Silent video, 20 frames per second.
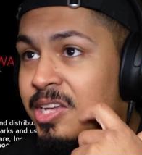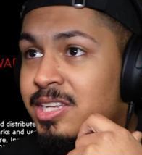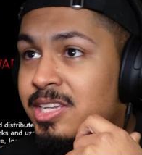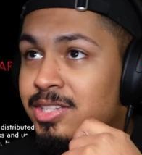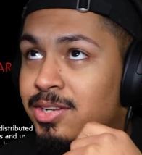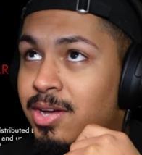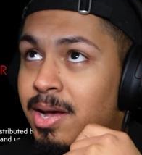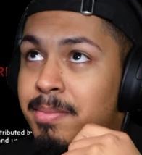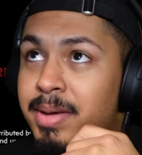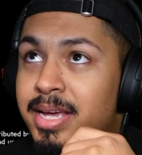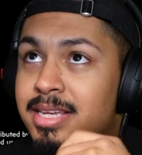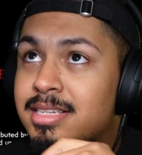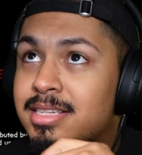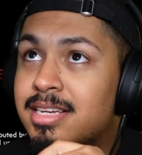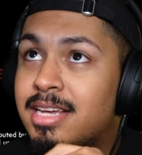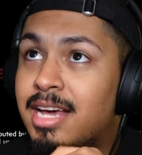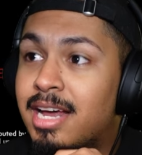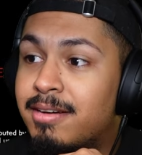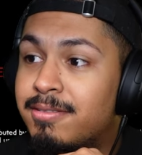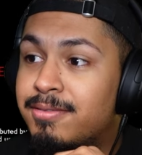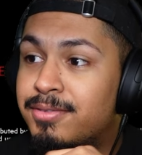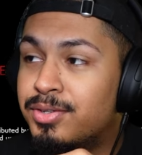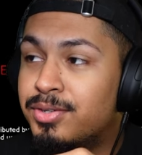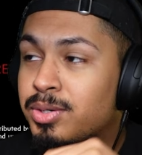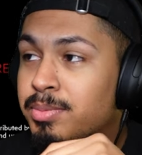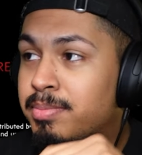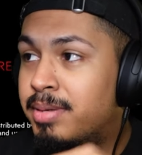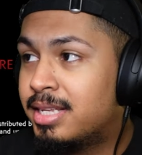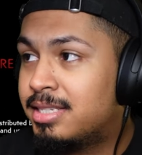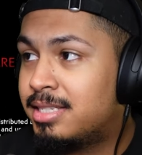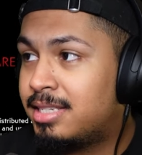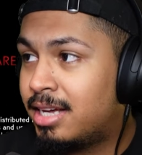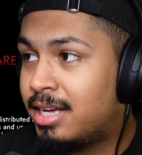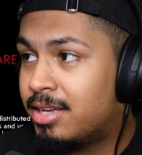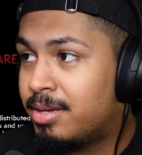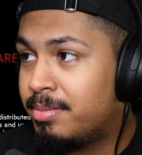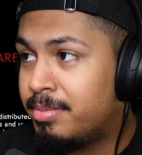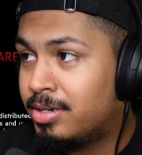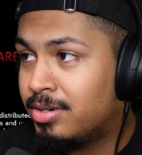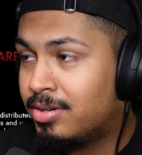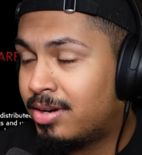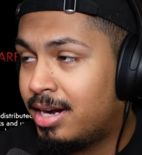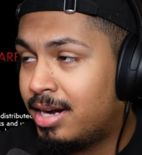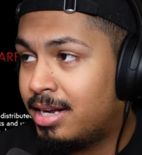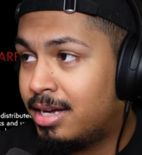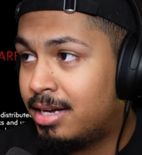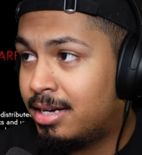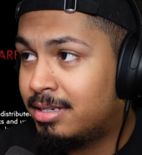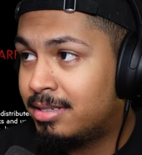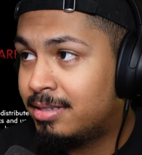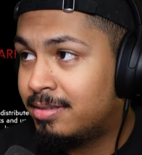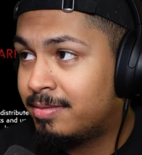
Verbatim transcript: So I basically got a full butt stallion milk right now,